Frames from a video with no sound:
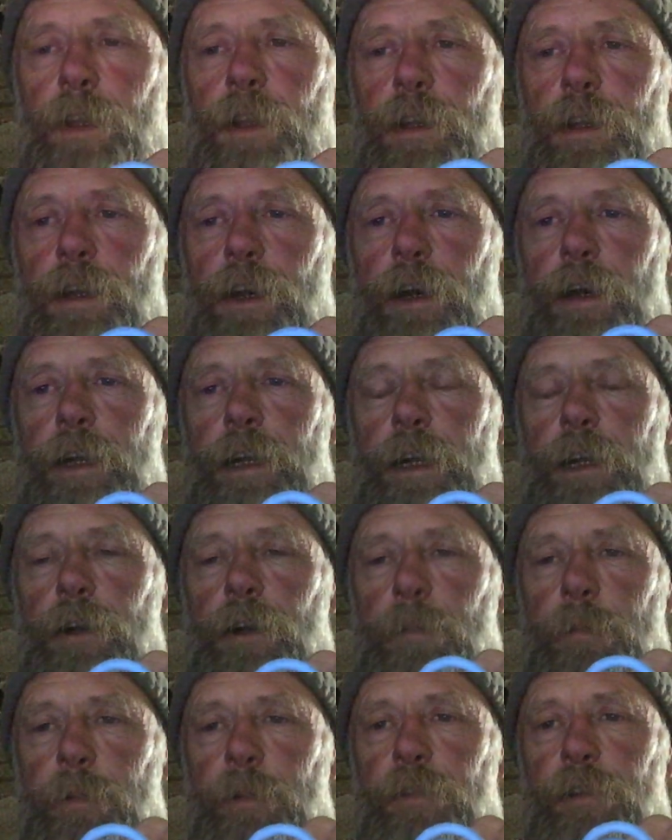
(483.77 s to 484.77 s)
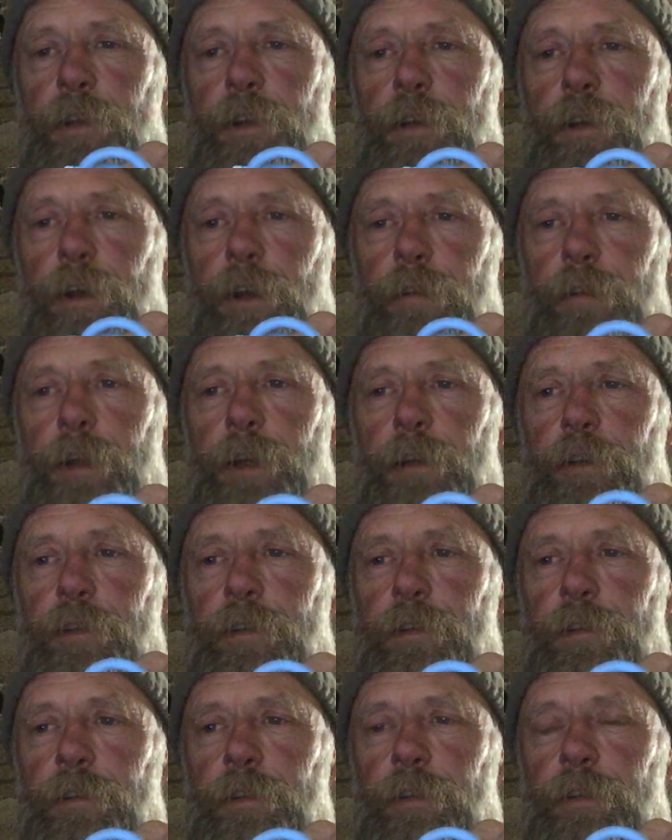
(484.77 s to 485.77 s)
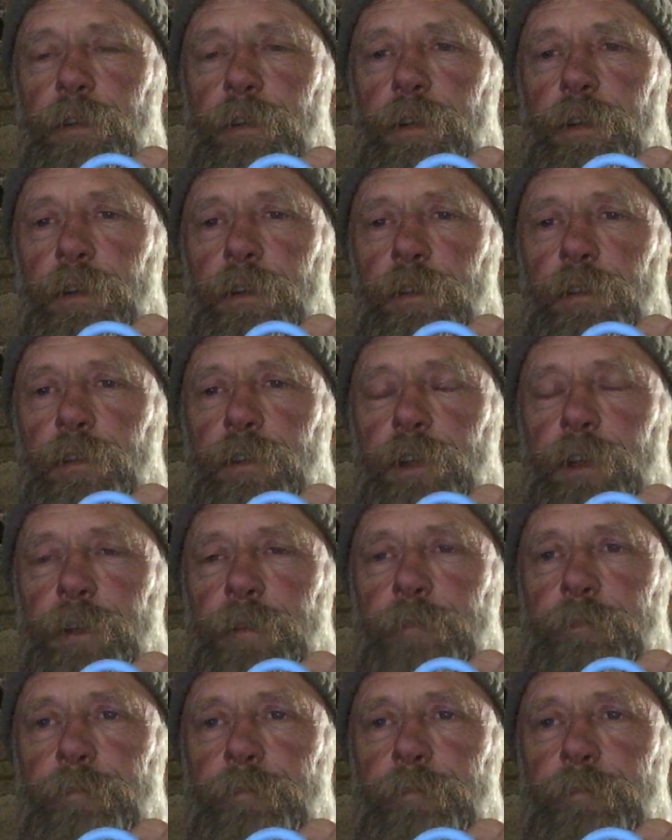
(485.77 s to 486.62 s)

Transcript: going in opposite directions, as you can see.